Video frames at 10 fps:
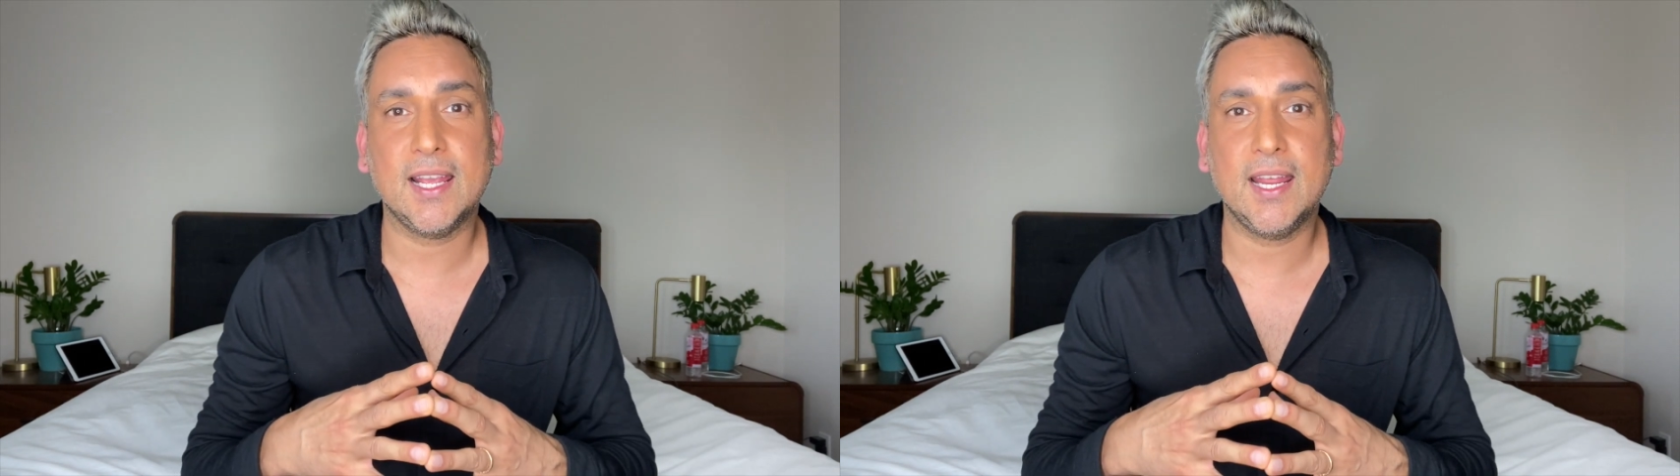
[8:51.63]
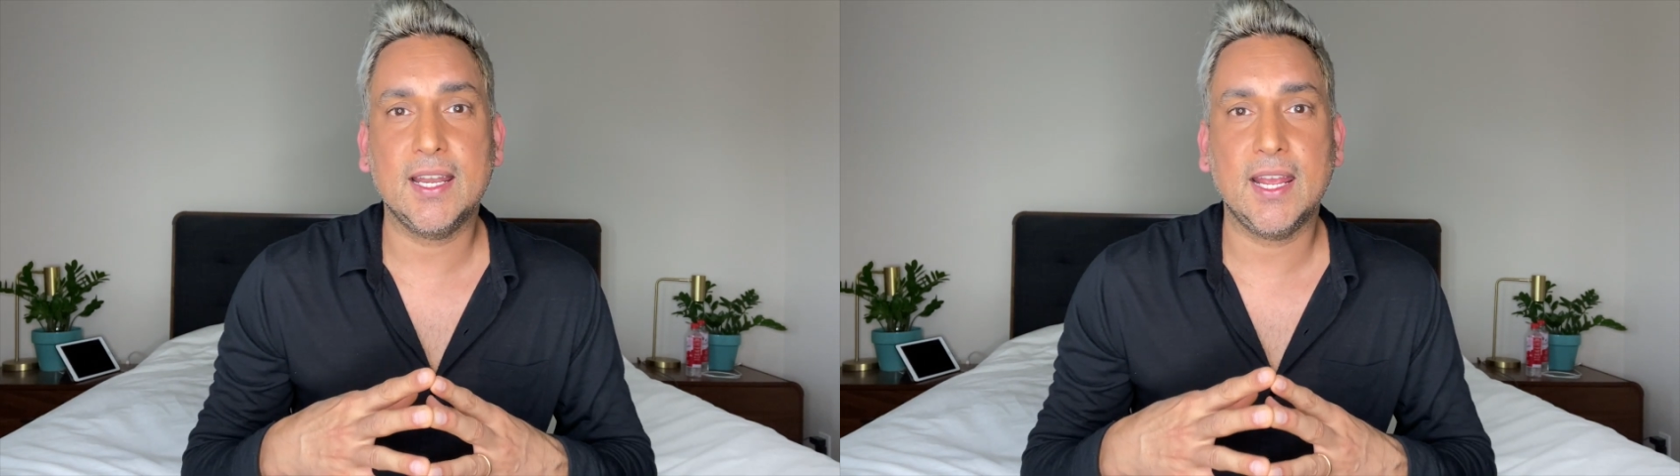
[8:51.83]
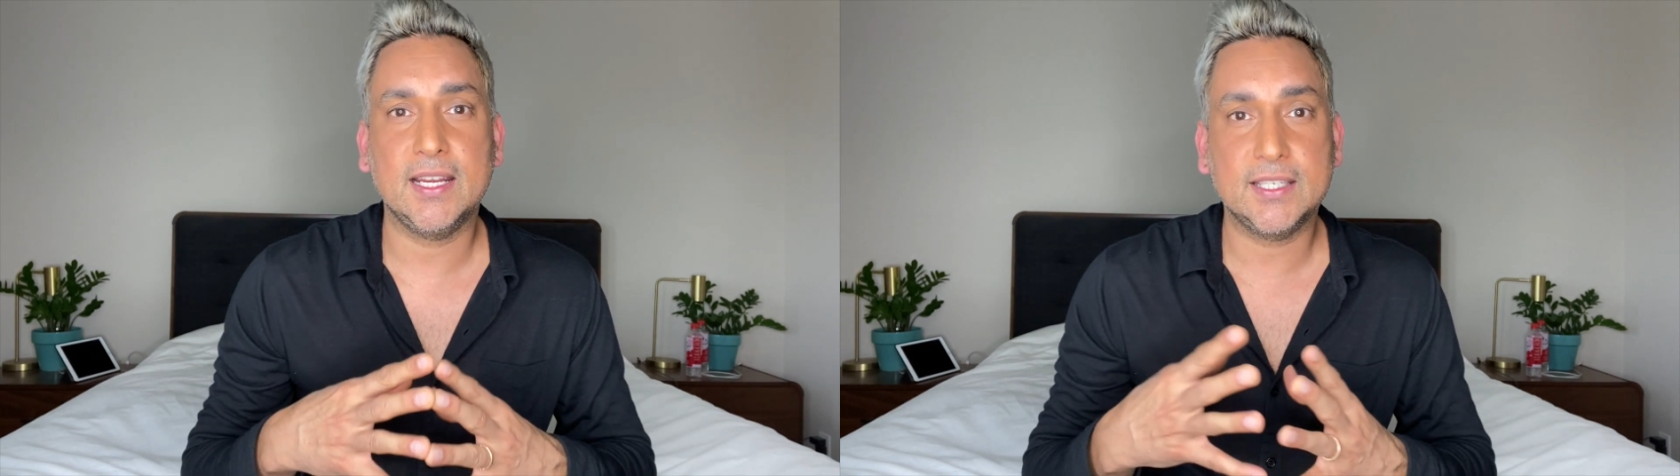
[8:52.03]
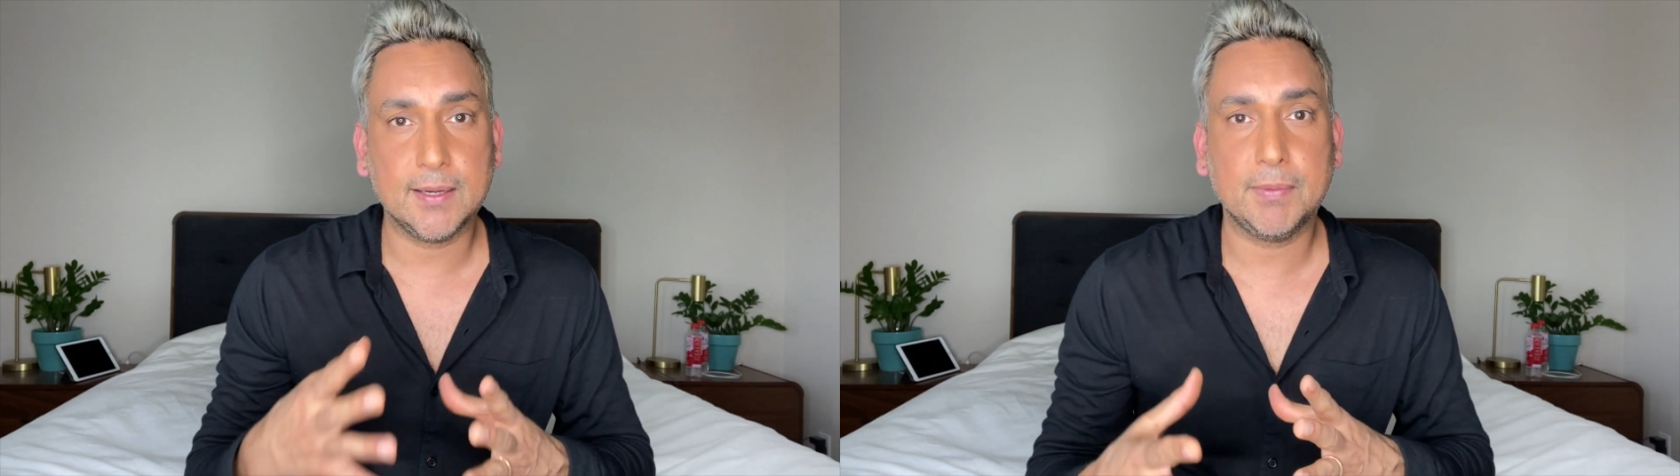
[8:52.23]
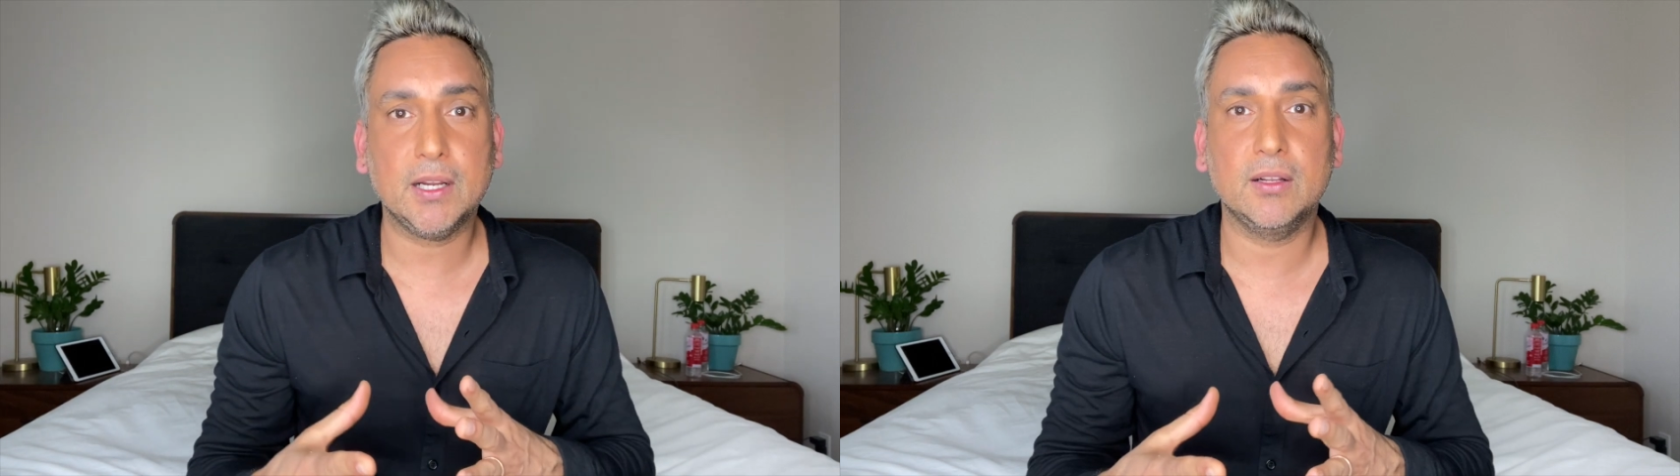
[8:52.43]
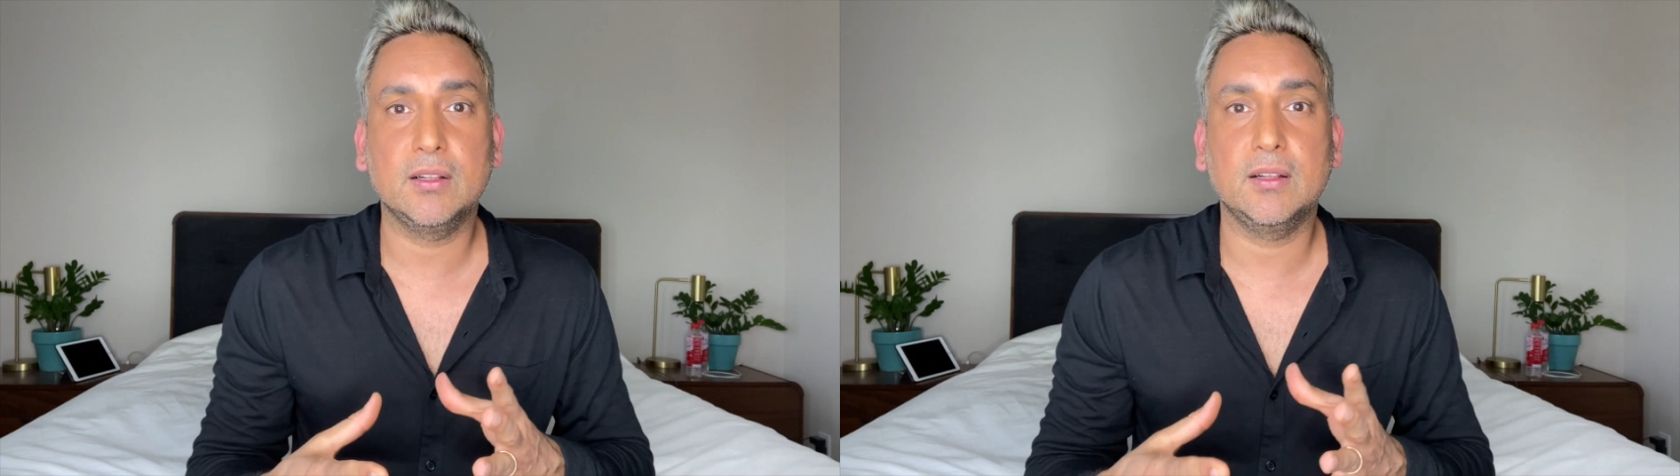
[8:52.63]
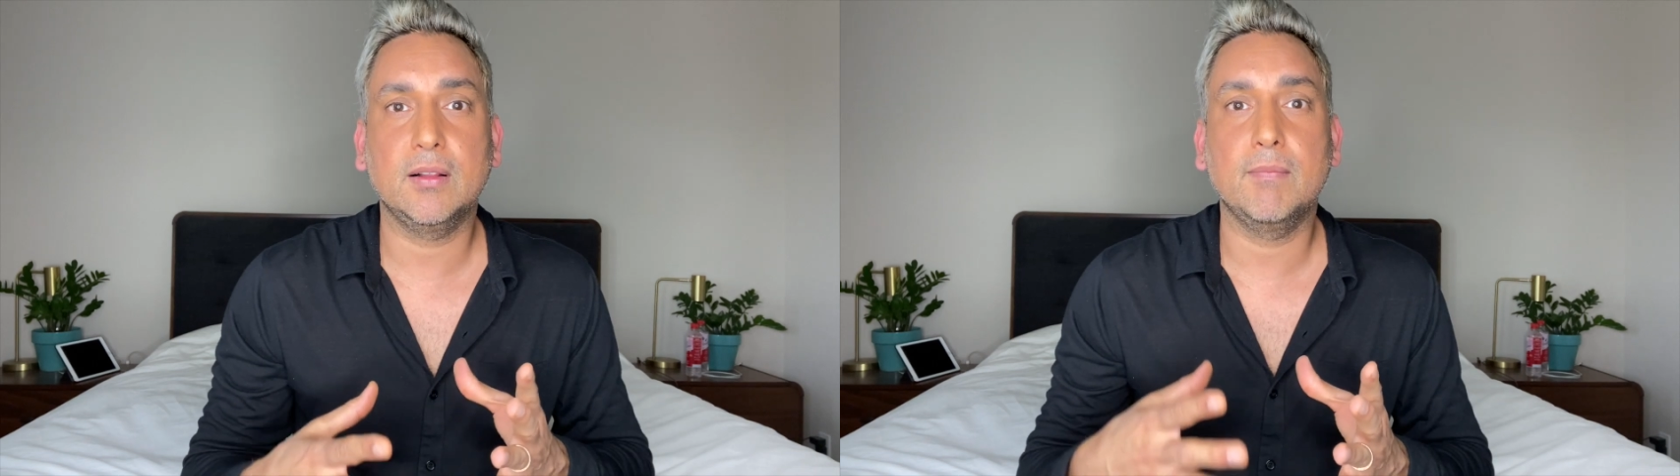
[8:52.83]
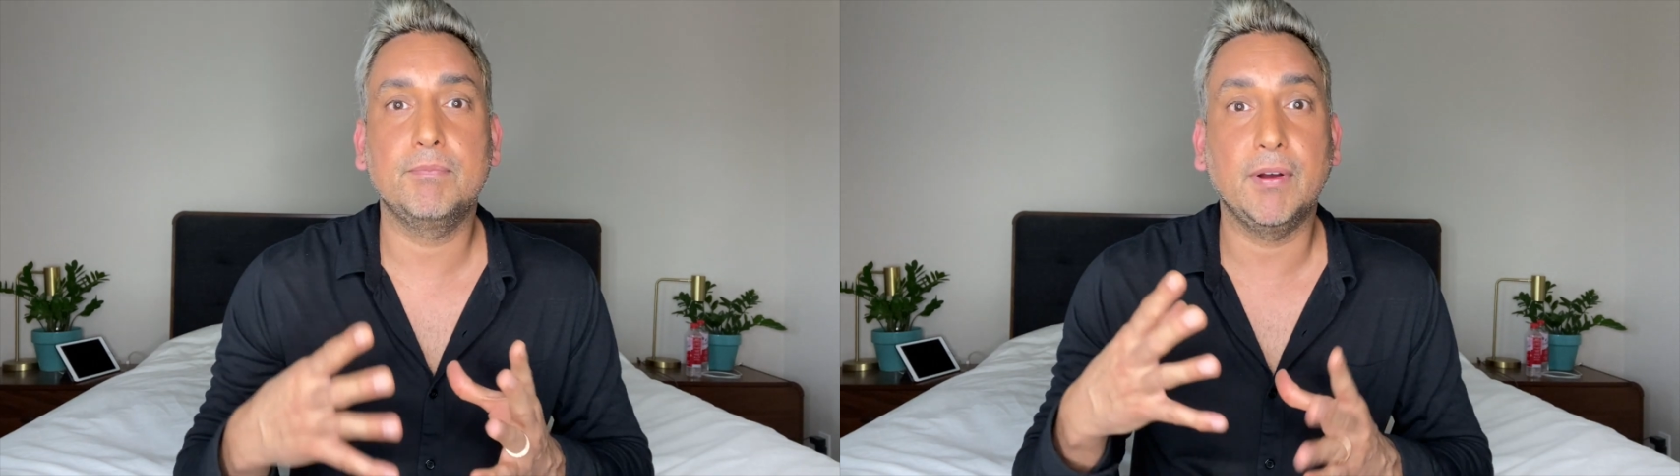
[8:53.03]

in a typical